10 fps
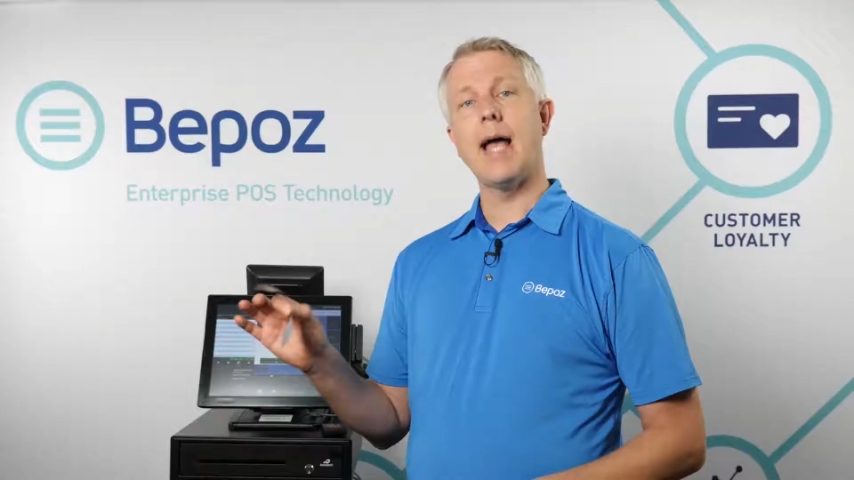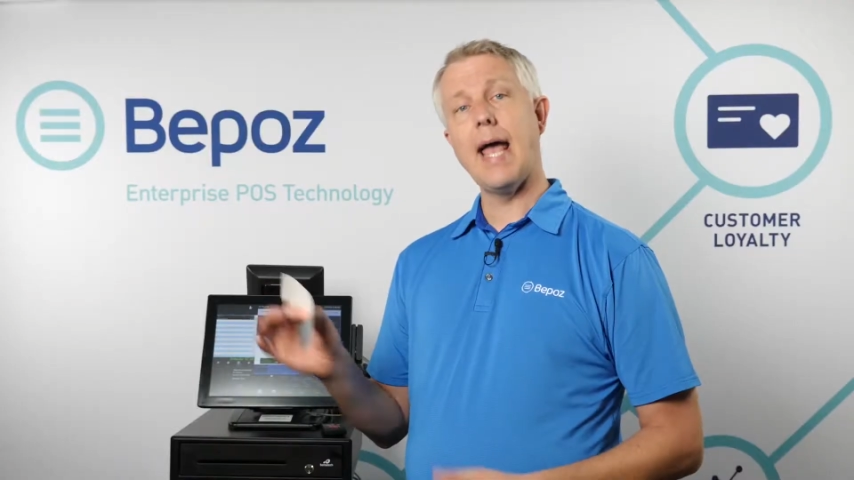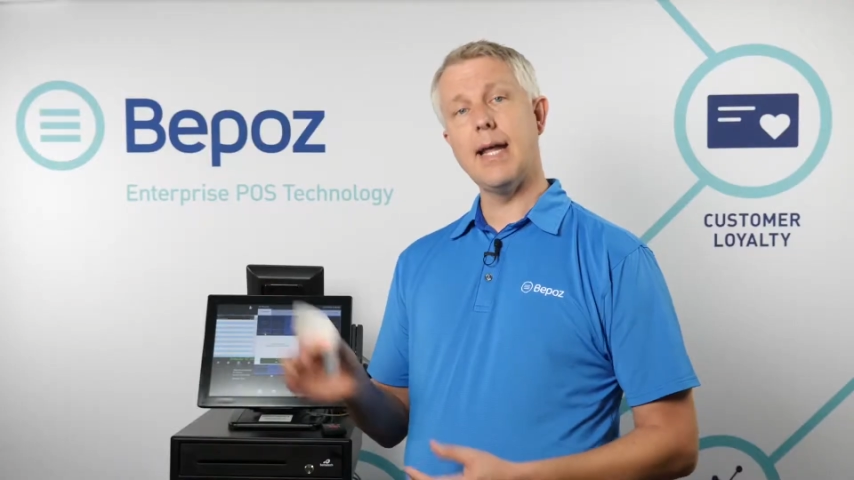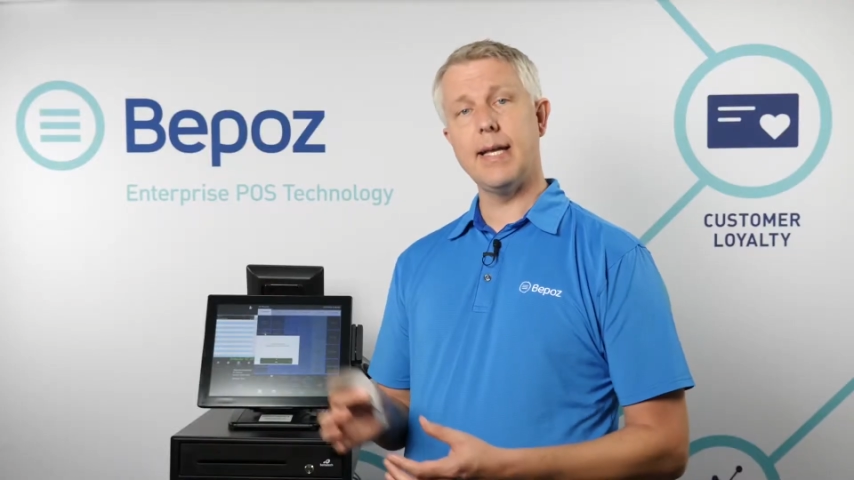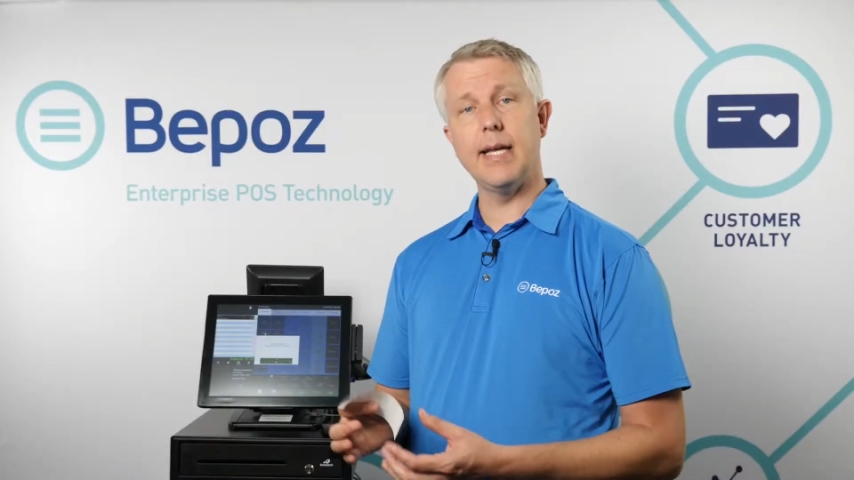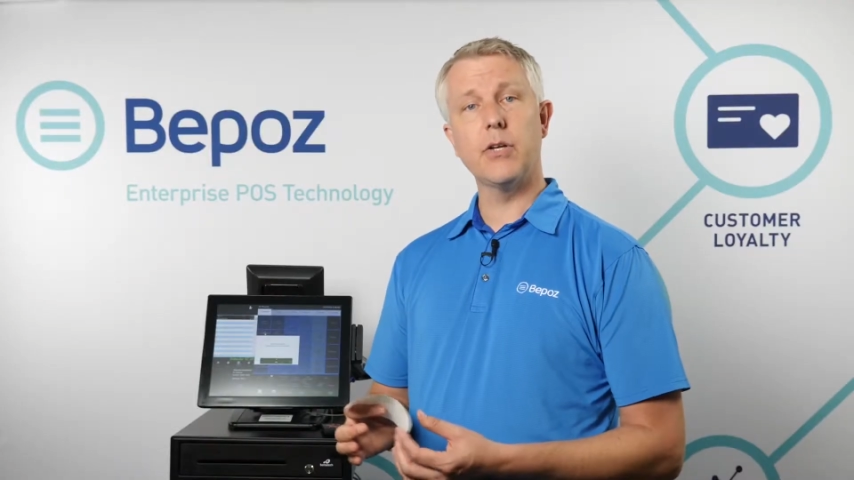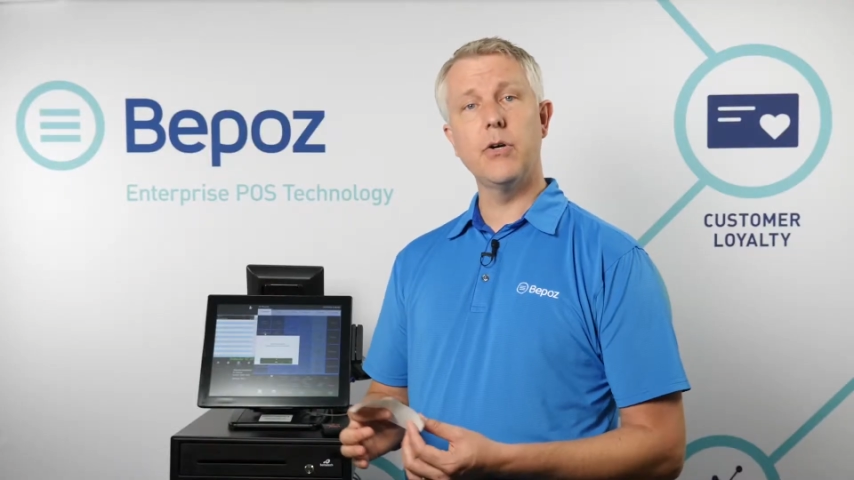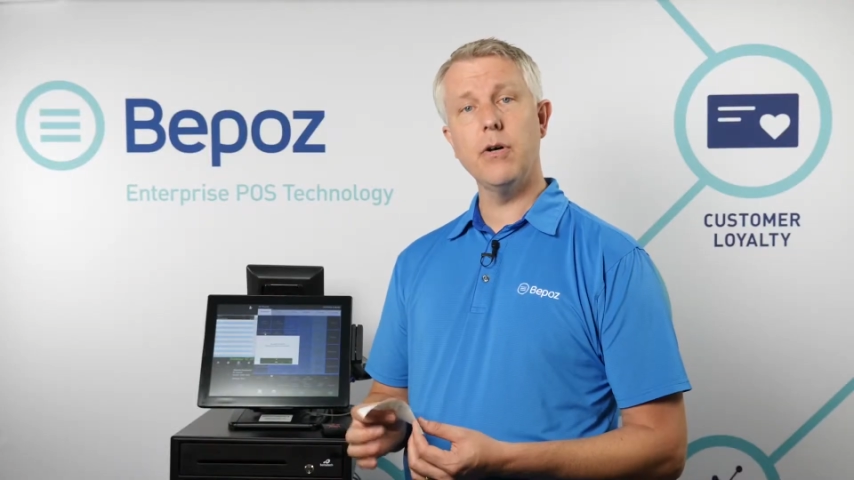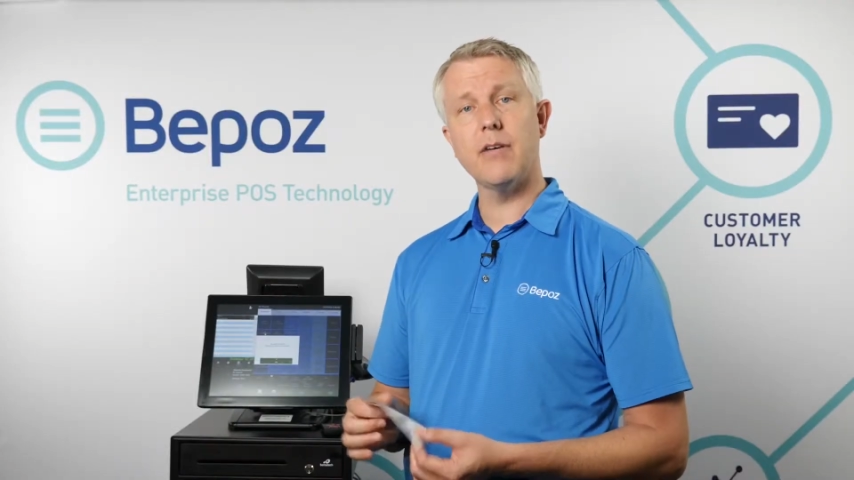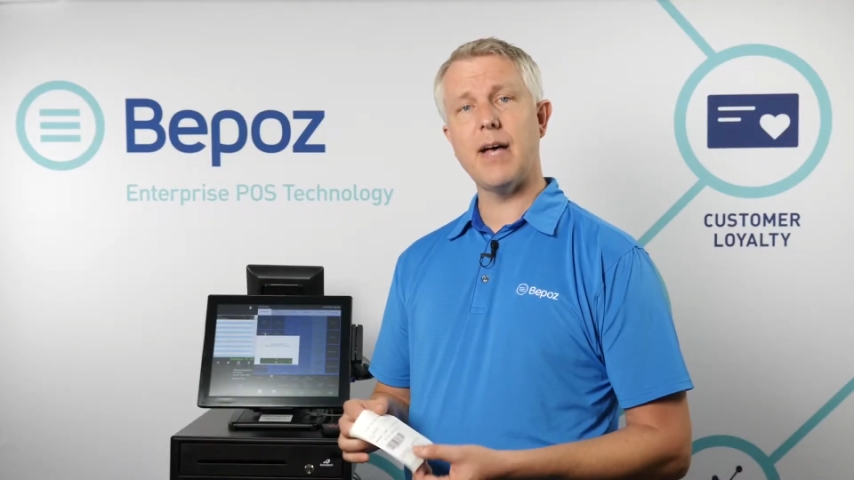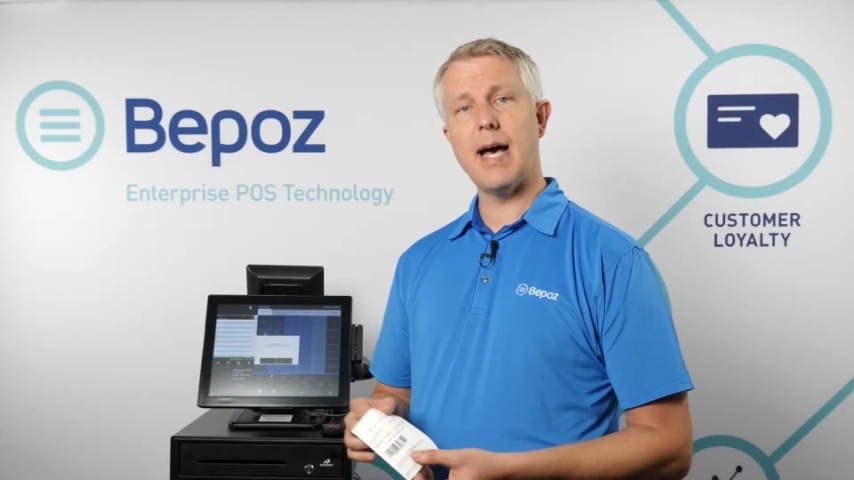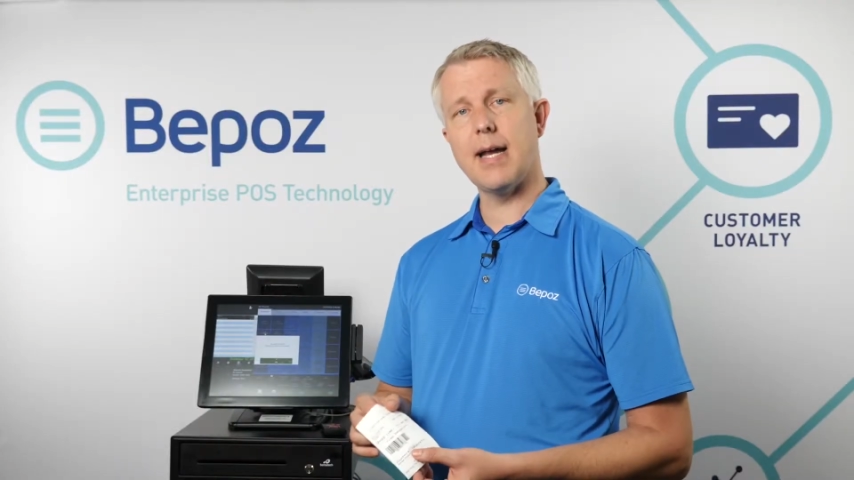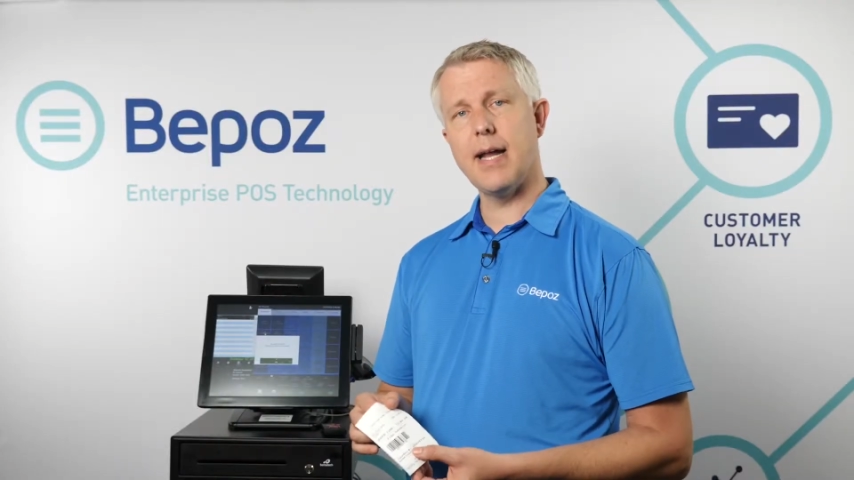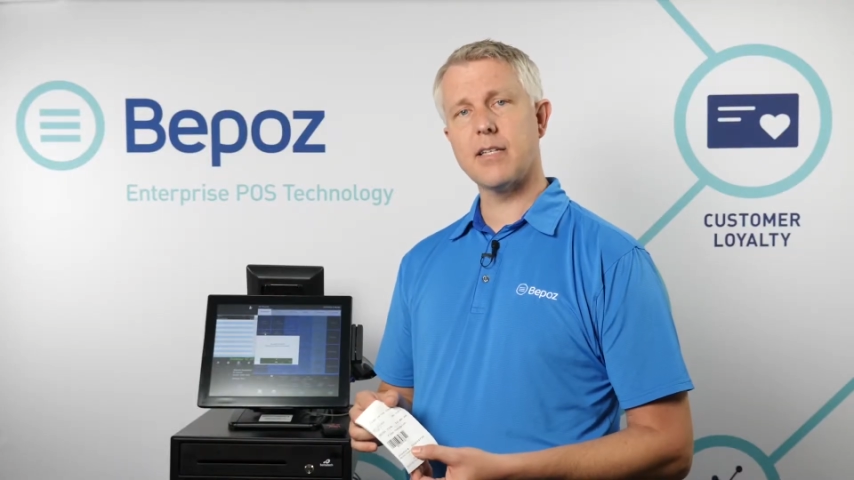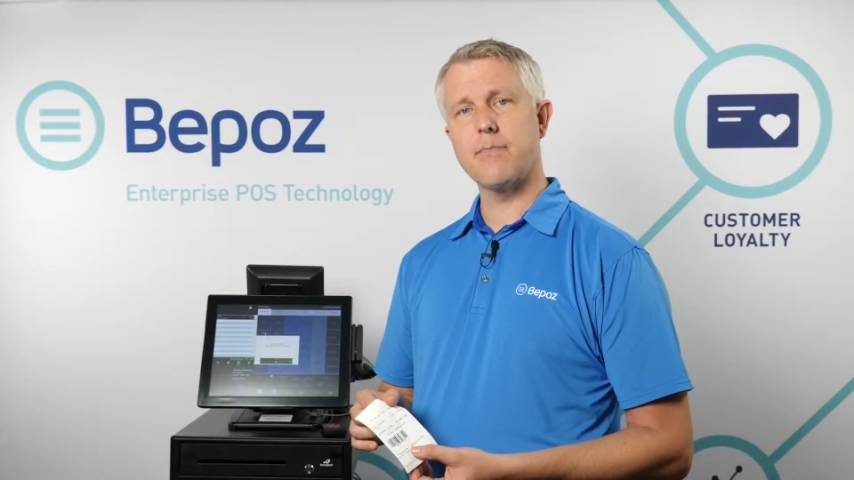and it could have had
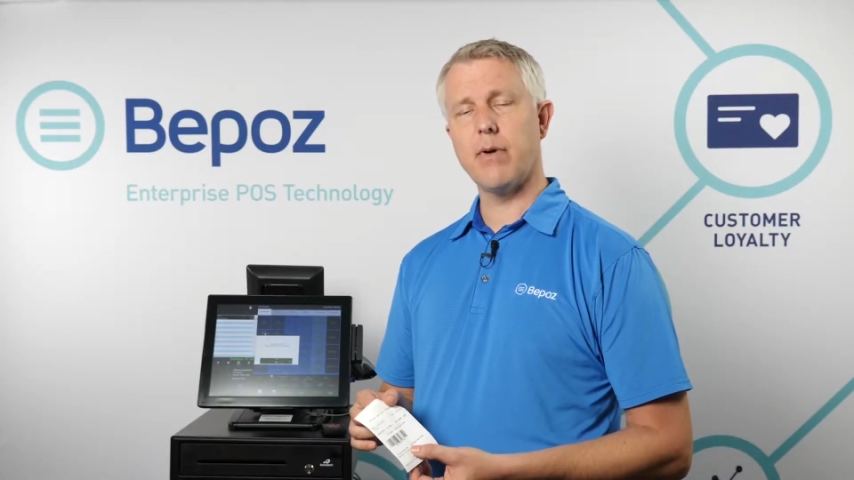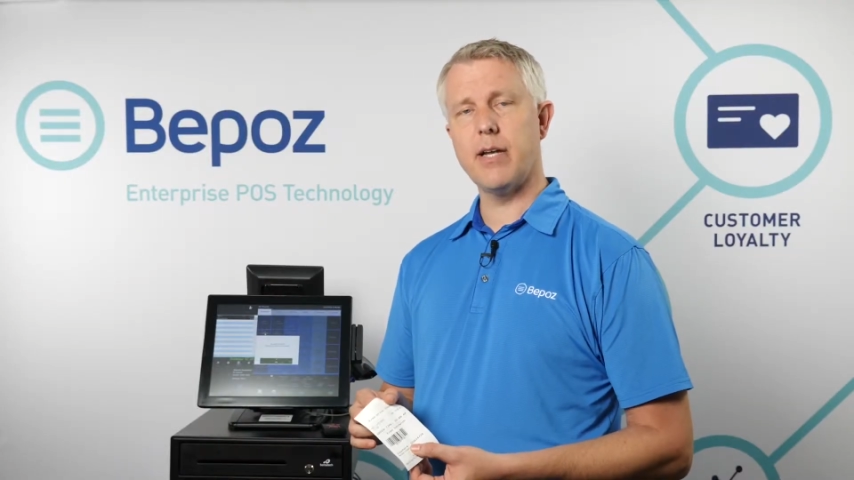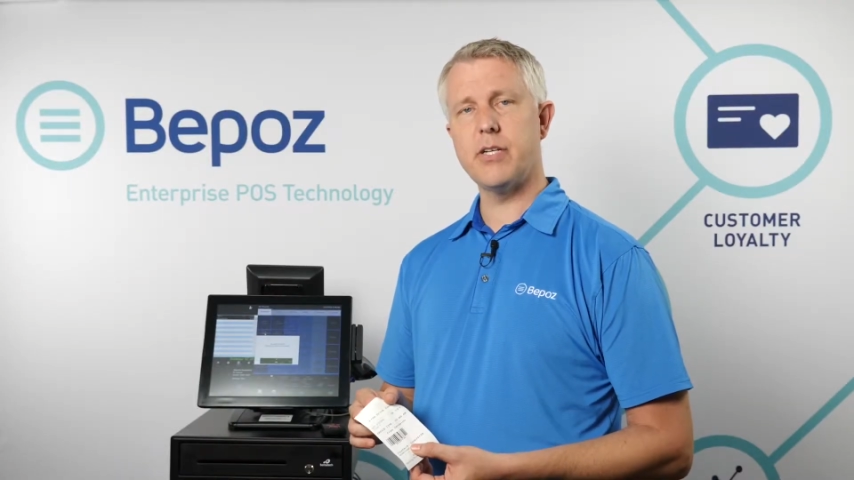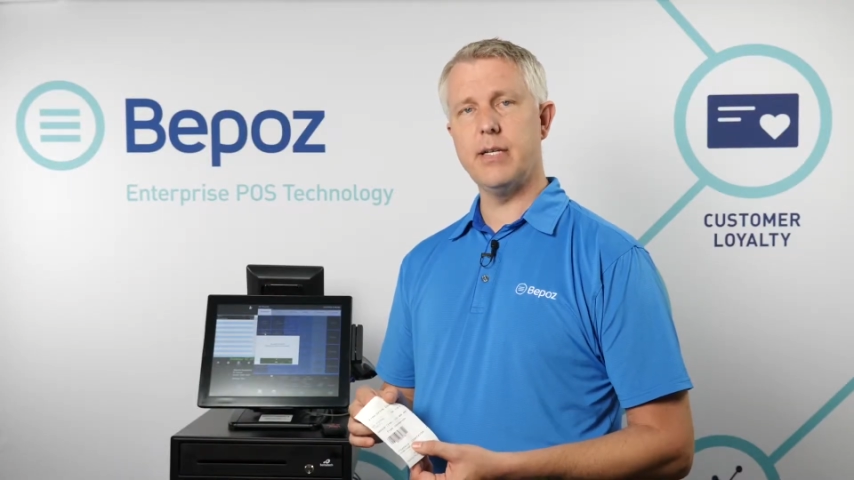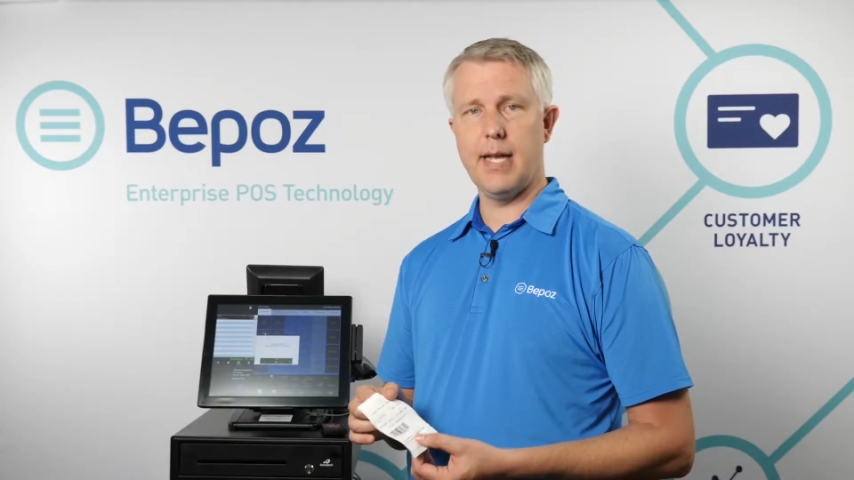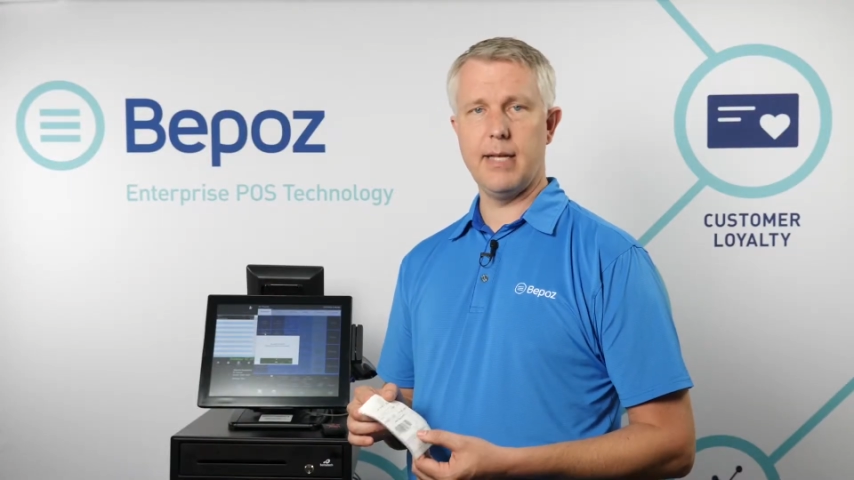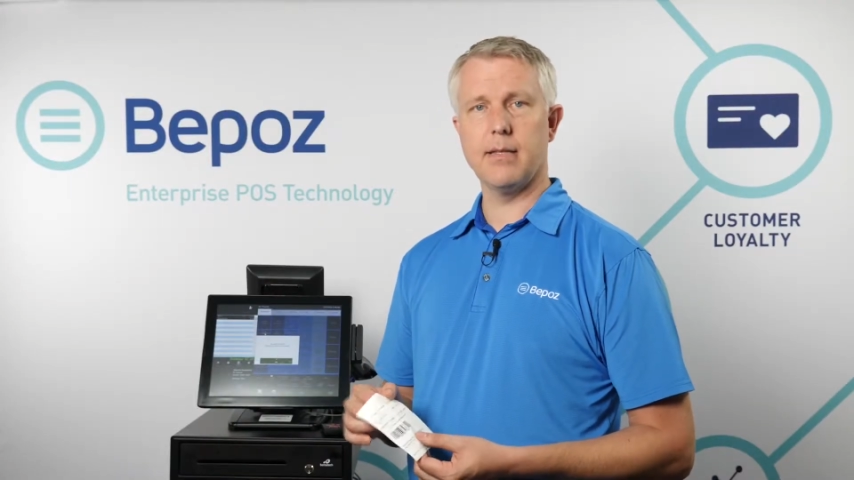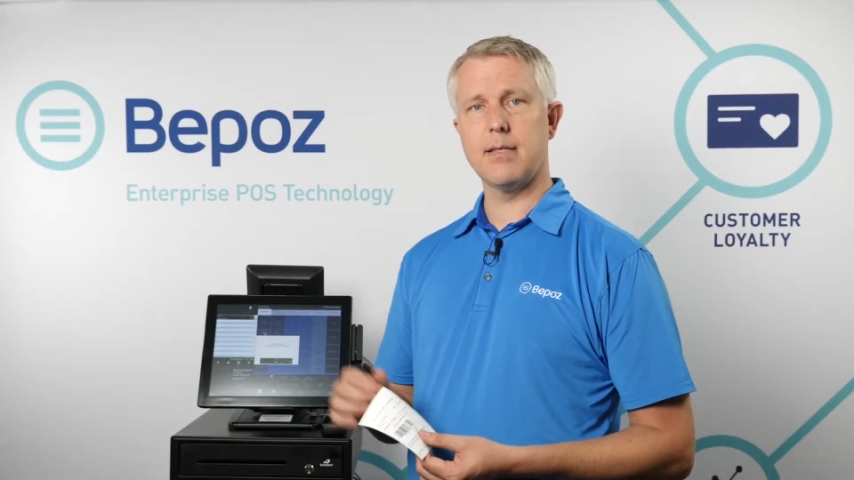an expiration date.